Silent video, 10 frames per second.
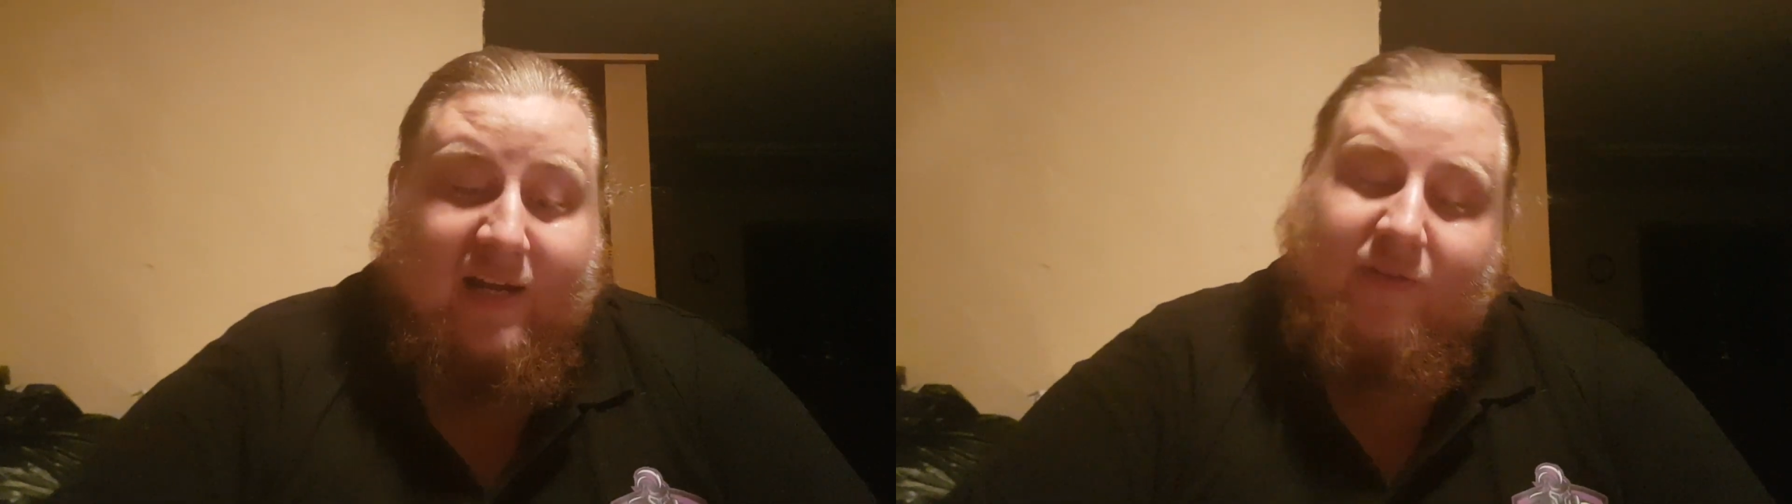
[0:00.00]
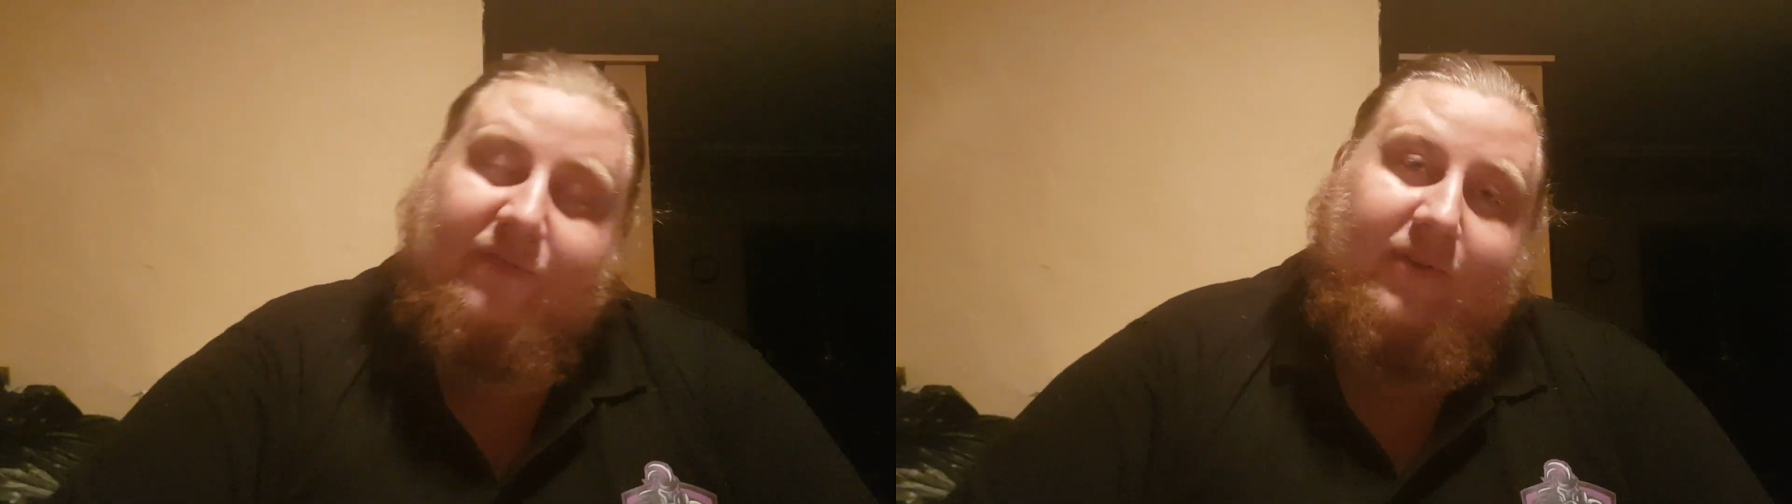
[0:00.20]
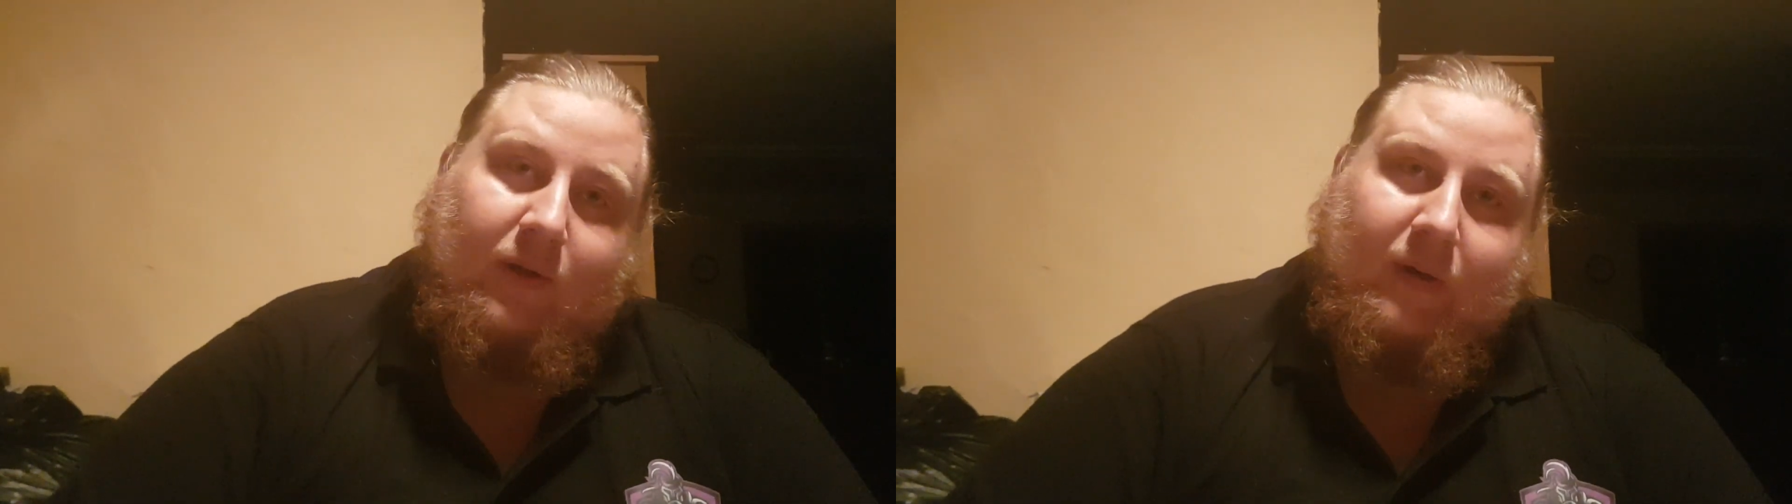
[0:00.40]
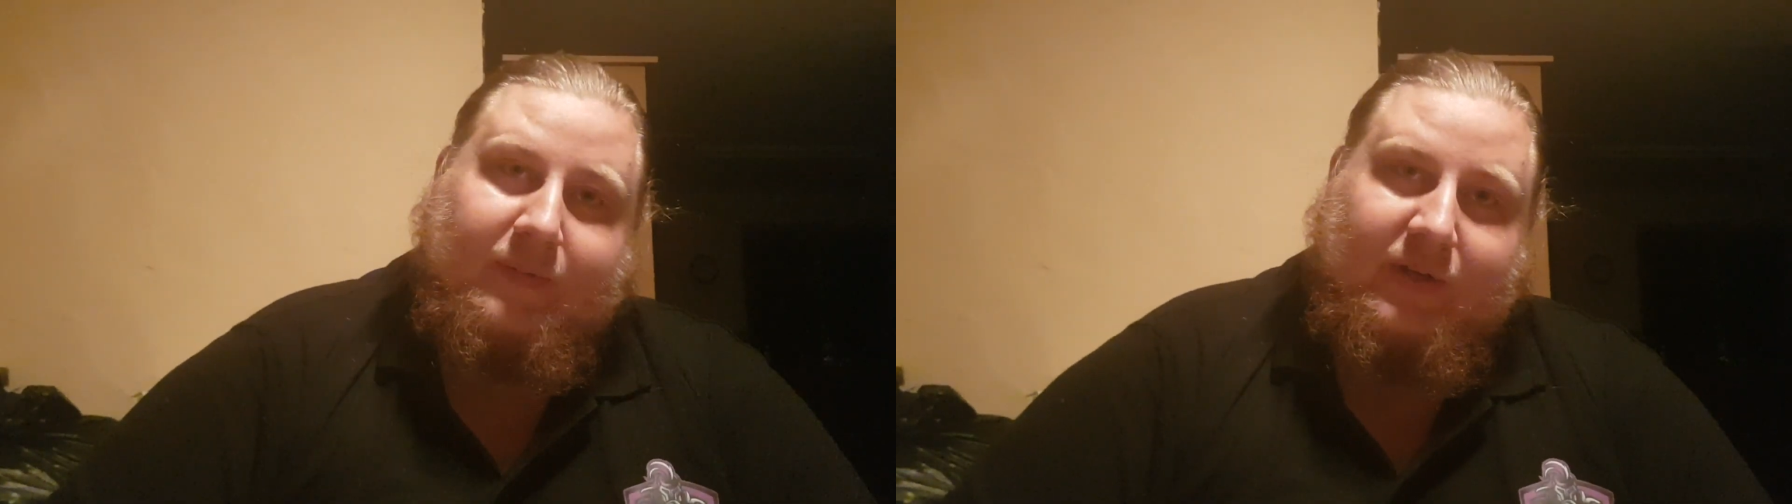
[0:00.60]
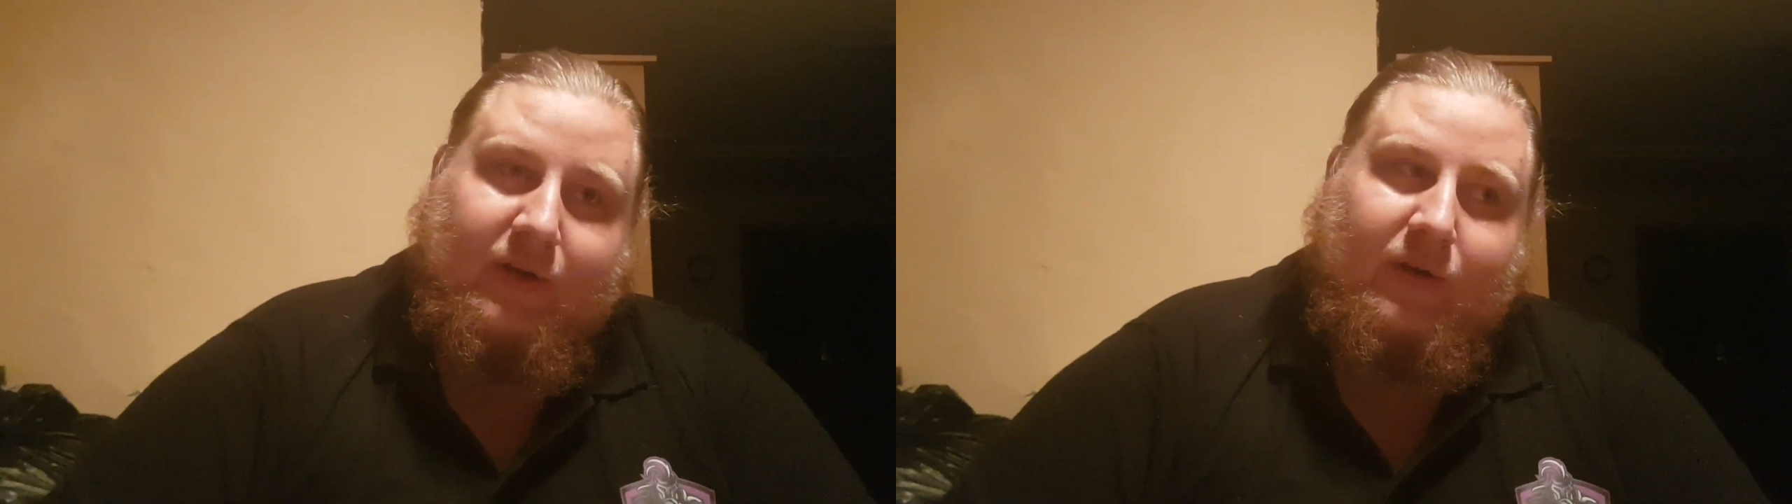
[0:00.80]
on the follow up
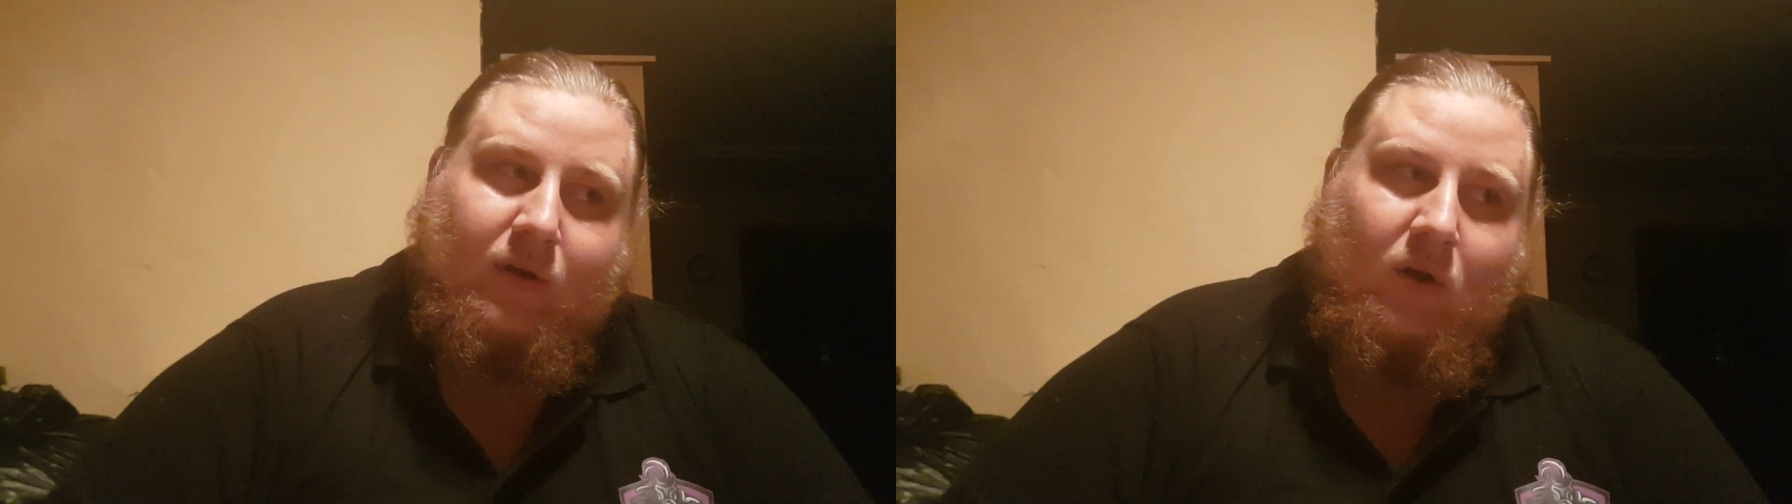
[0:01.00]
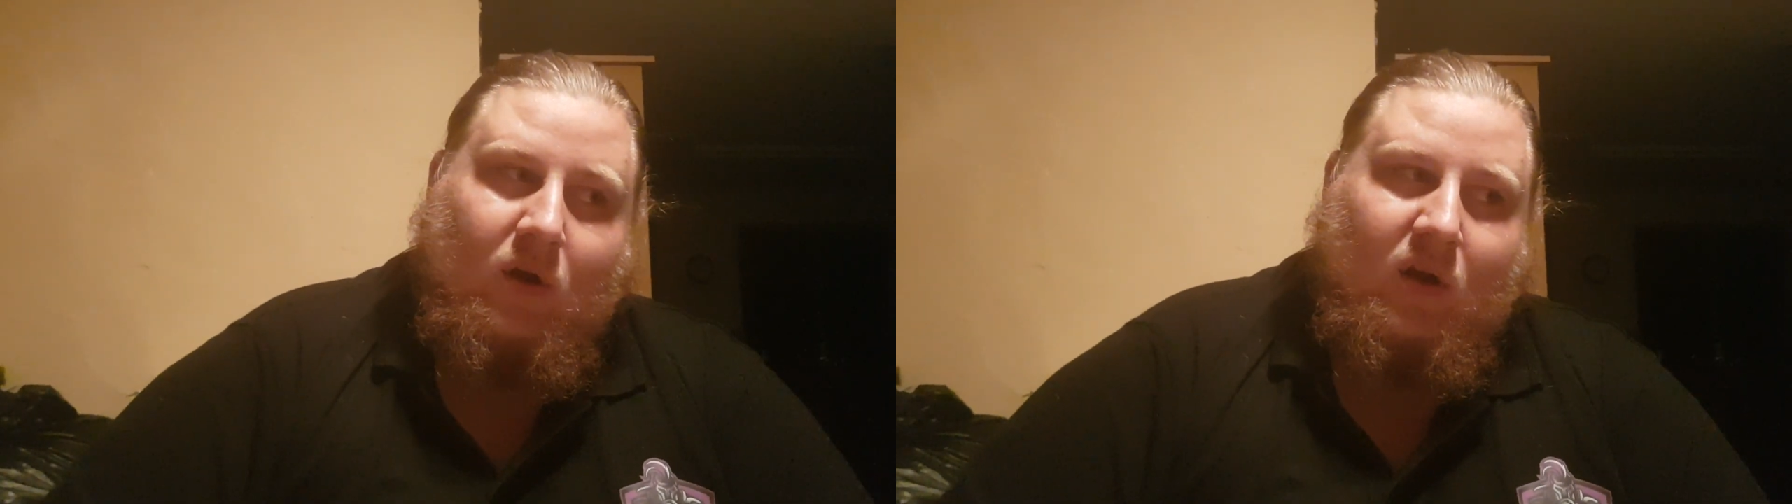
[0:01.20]
turn,